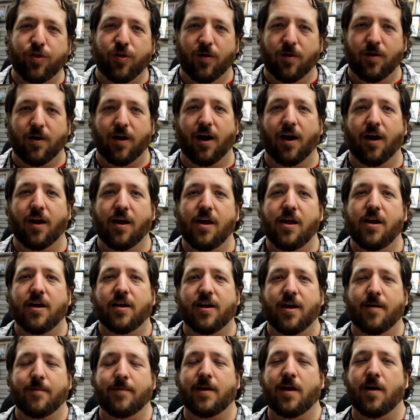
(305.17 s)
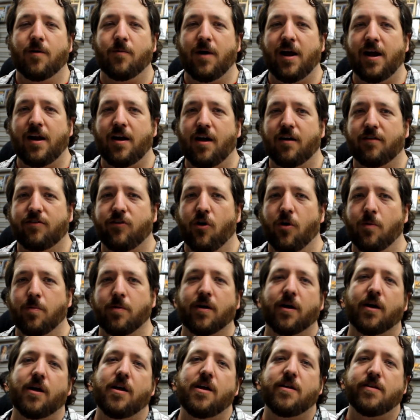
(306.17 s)
Thor coming our way in
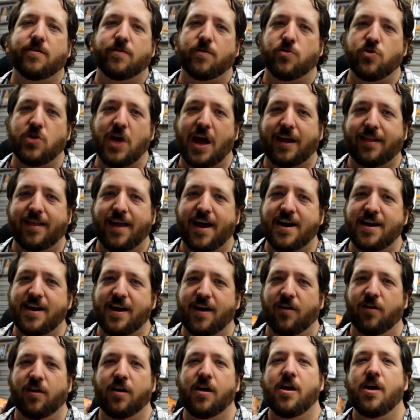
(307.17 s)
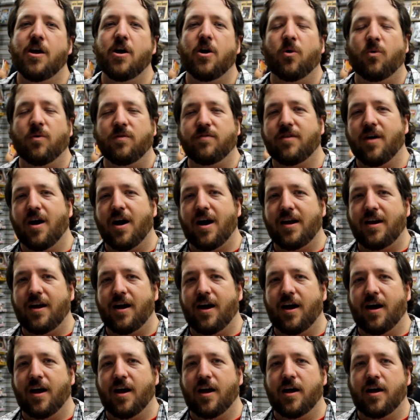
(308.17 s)
October. So check that out. We've got
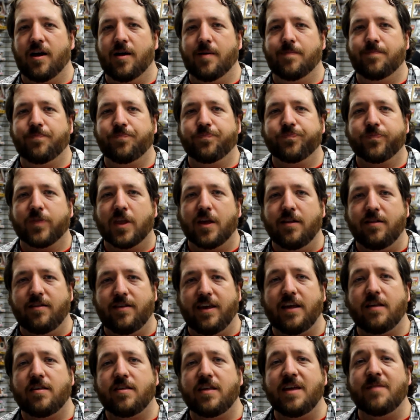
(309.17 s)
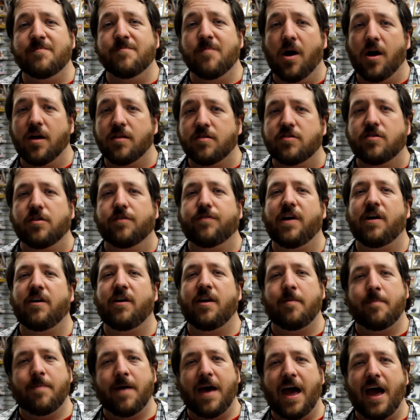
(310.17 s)
DC Monster
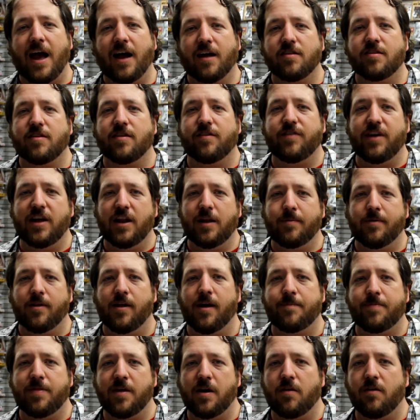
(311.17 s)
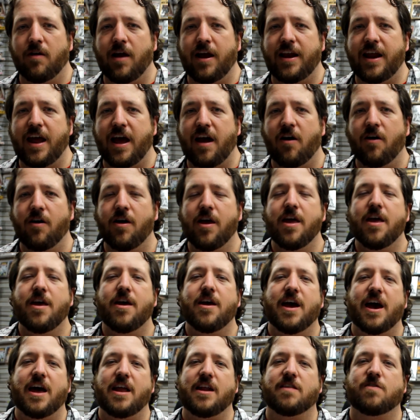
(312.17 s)
variant packs available up there right now.
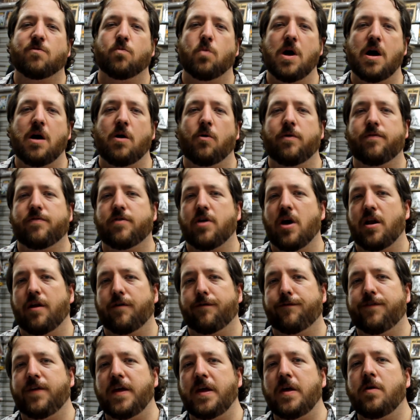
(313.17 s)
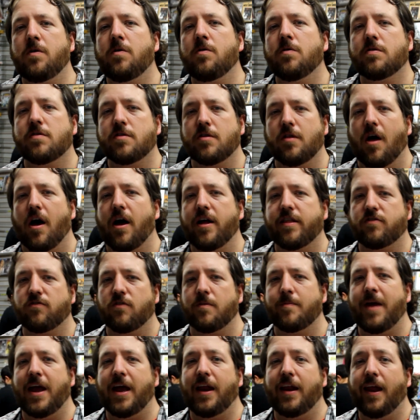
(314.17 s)
And as well, we've got a few slots
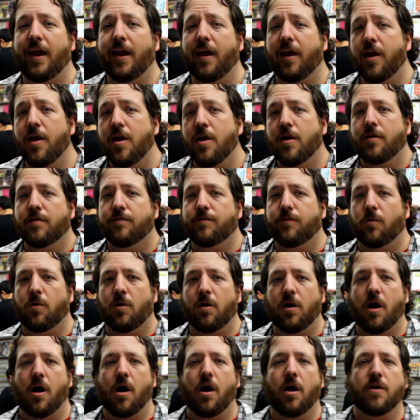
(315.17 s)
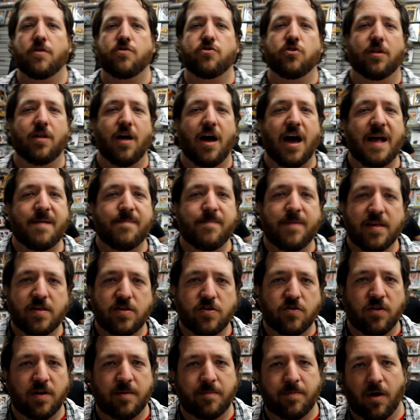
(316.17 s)
remaining for our July
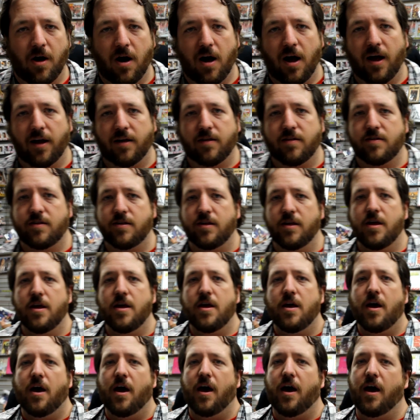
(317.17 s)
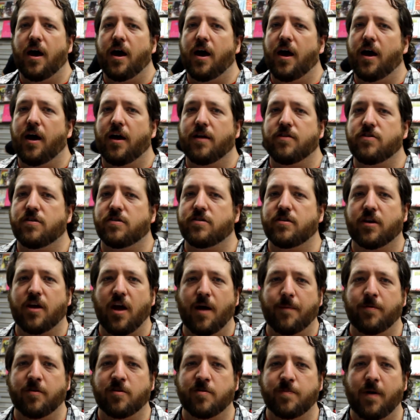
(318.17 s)
mystery box. Just a
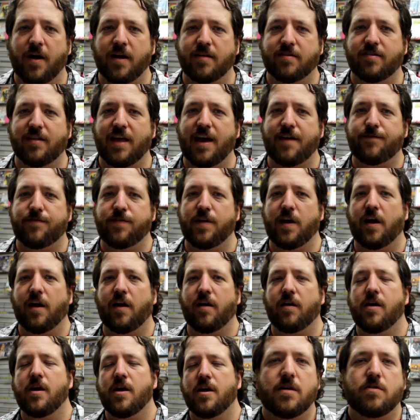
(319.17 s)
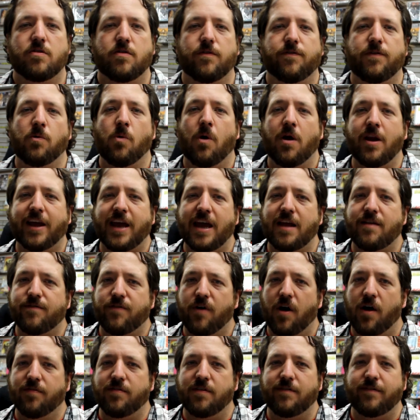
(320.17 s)
couple spots left there. So if you want to get
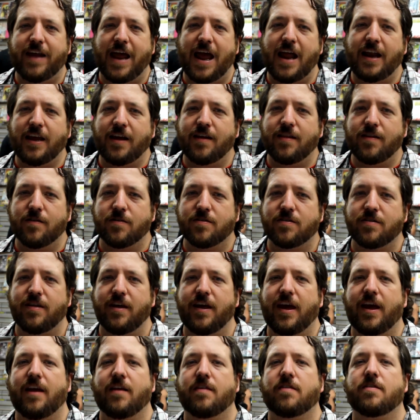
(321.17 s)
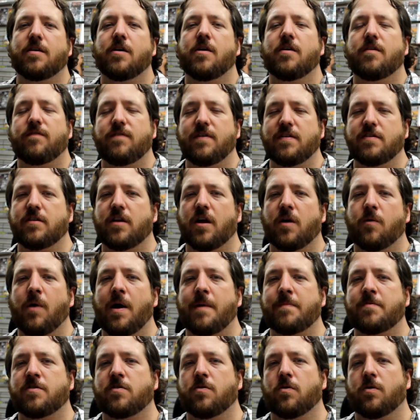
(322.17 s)
involved in any of those things, visit our
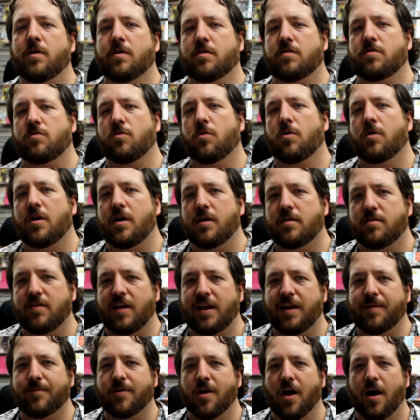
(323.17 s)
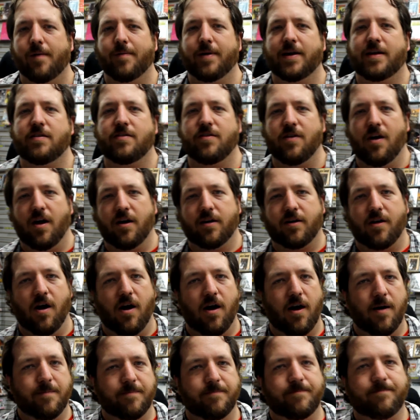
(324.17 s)
web store at
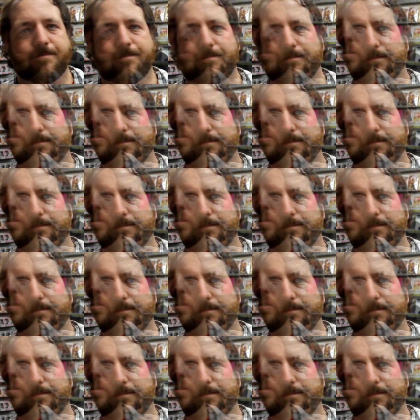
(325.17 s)
store.stadiumcomics.com.